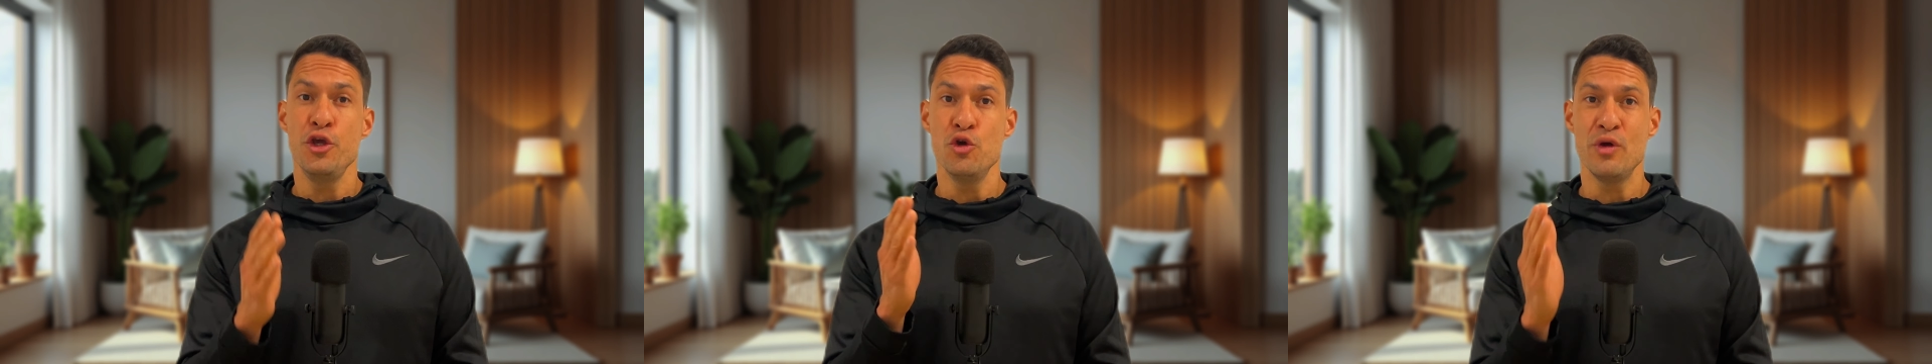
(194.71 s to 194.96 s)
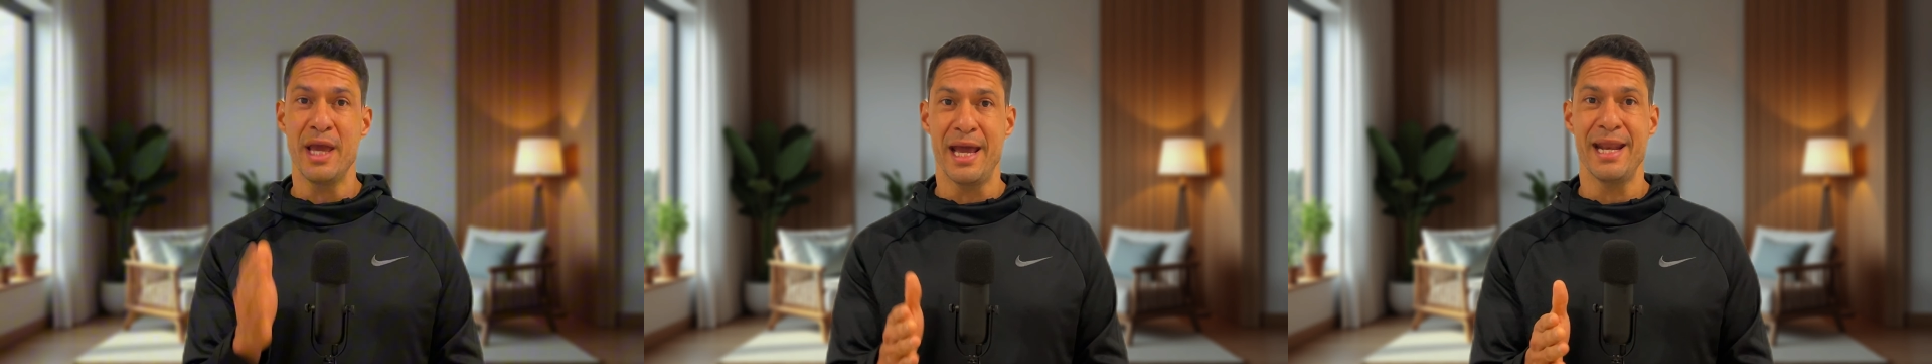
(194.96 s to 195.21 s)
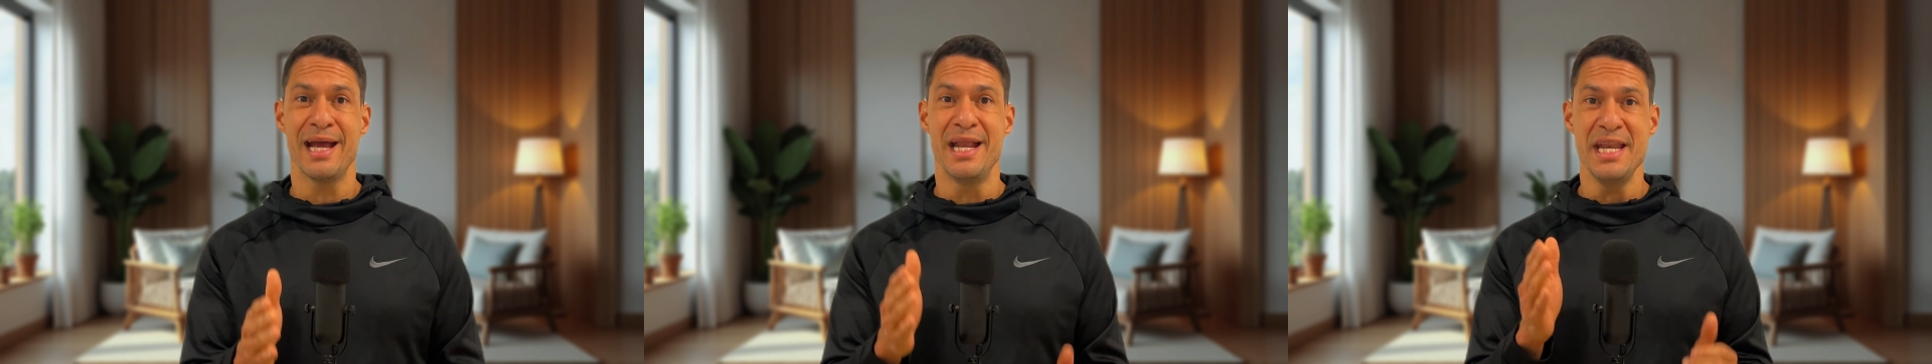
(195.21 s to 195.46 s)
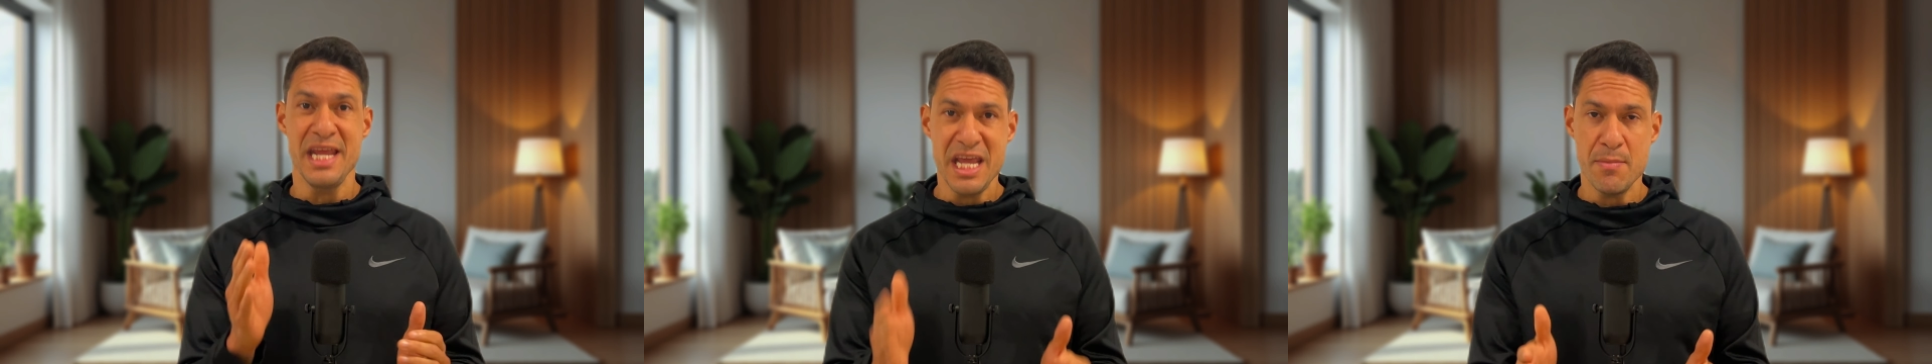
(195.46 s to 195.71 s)
you get
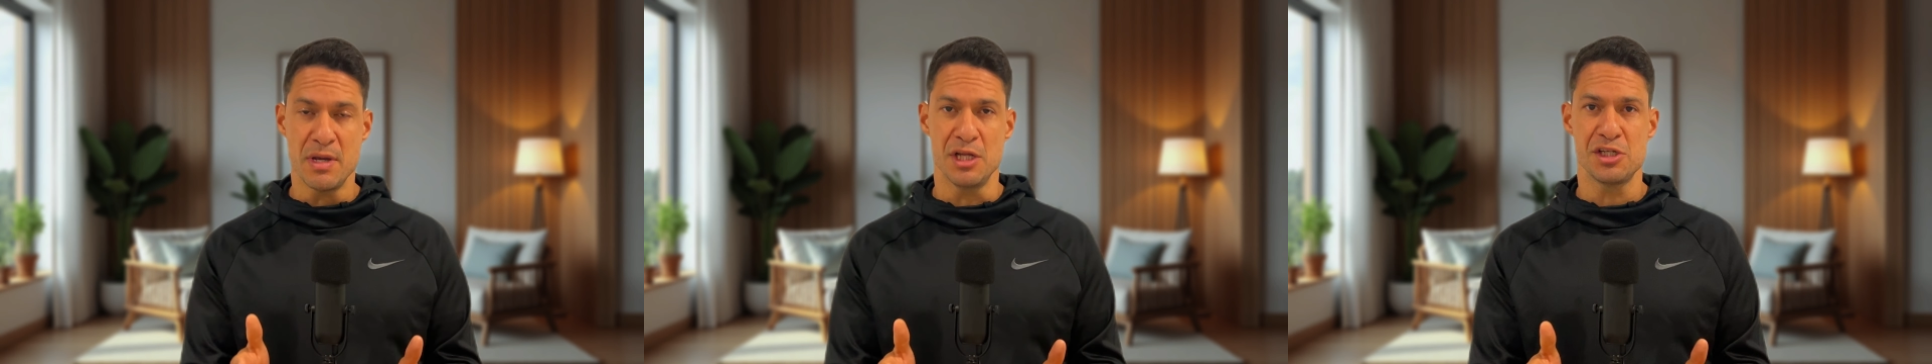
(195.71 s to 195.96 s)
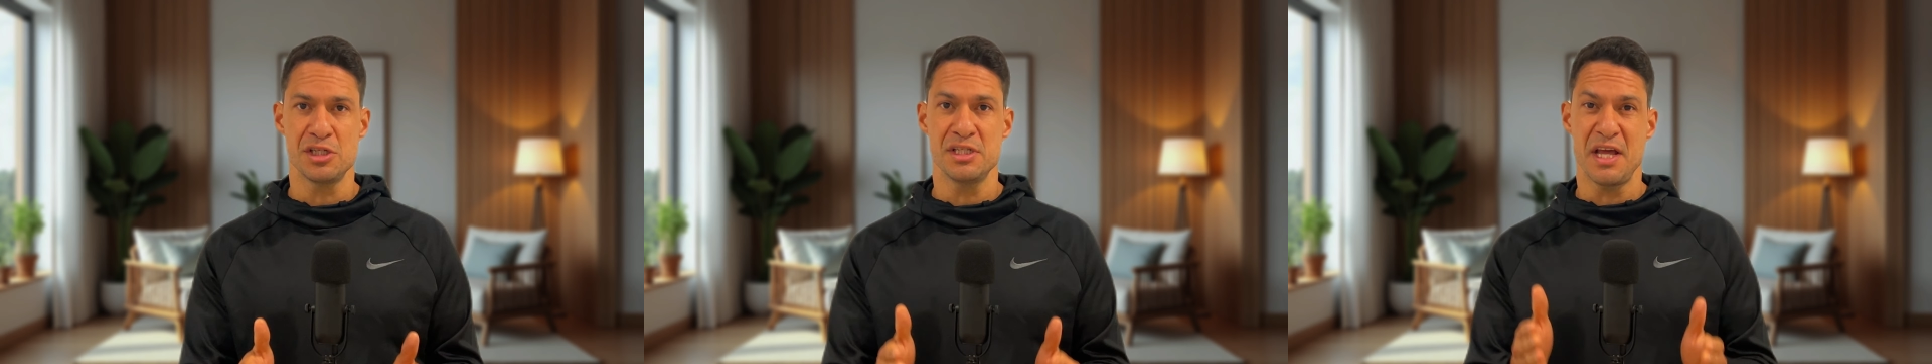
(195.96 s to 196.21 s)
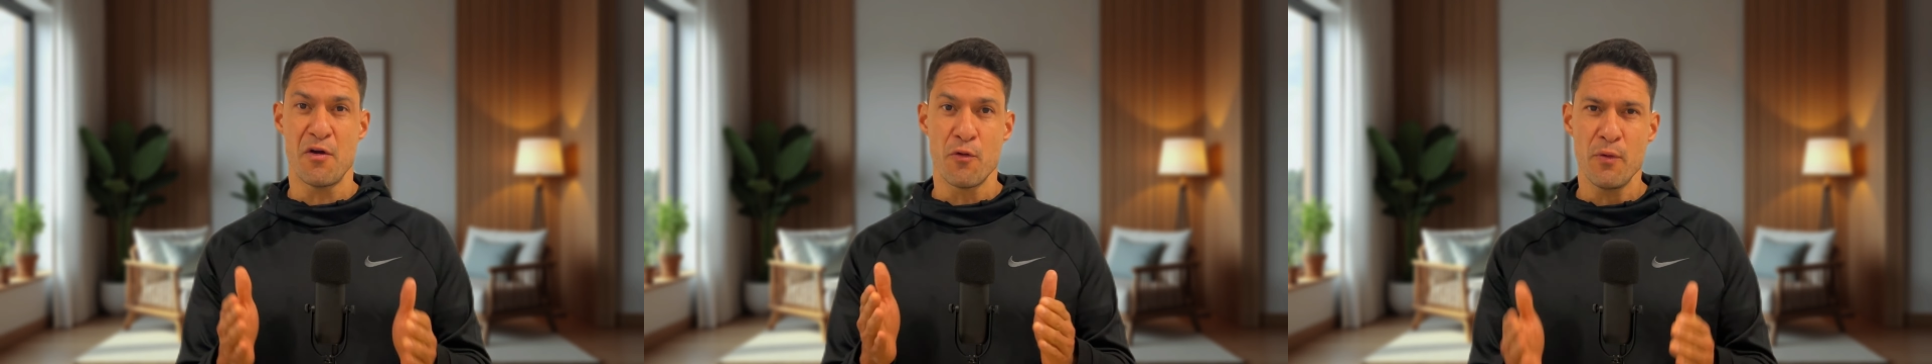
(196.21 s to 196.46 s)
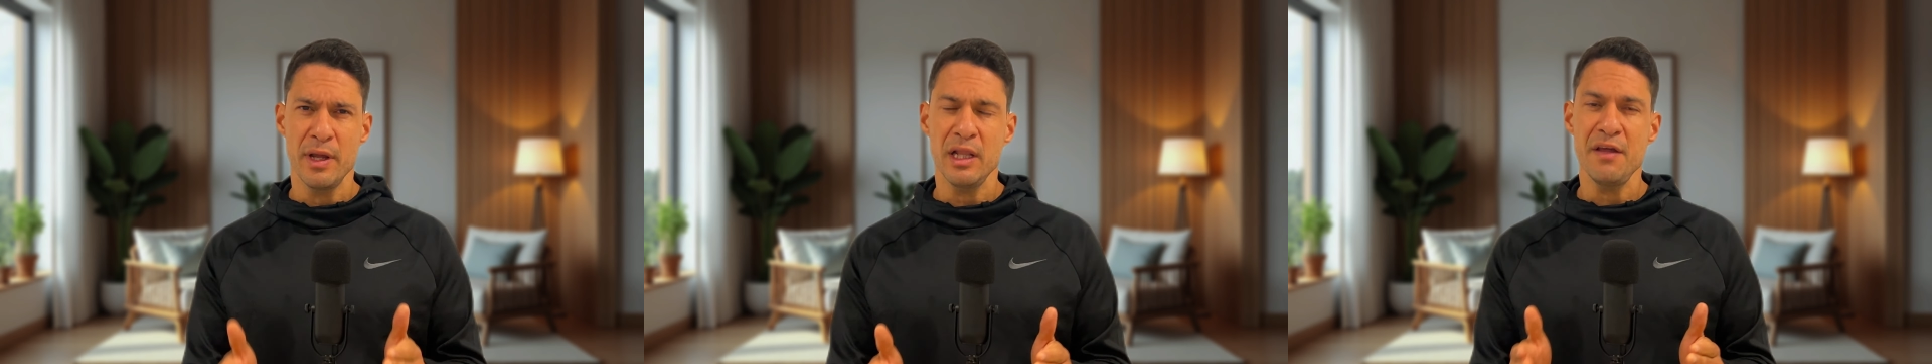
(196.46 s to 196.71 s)
an image that
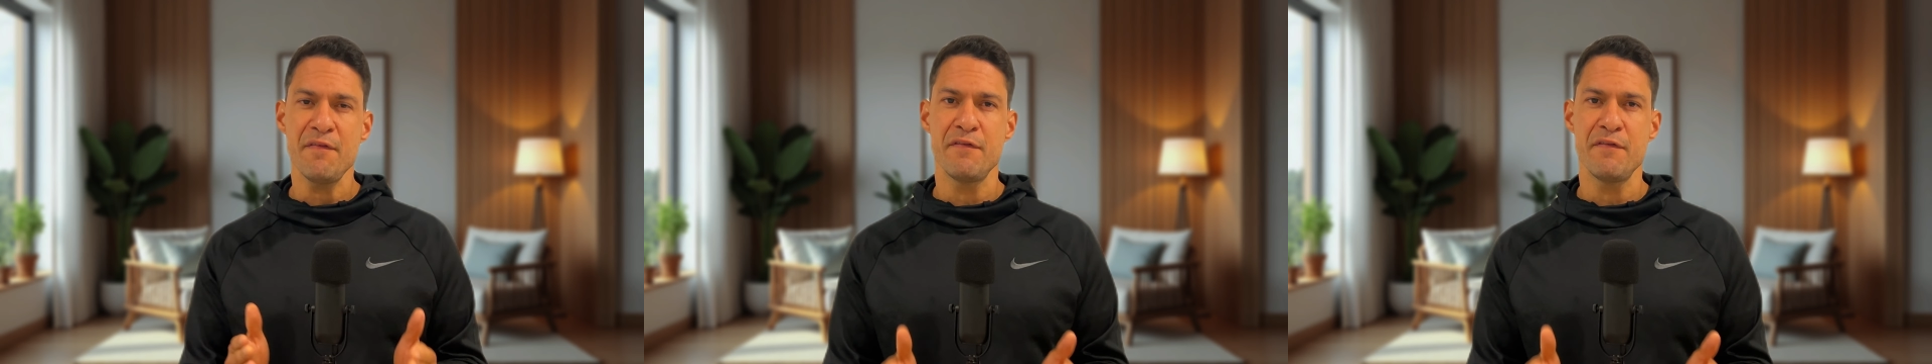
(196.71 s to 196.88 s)
really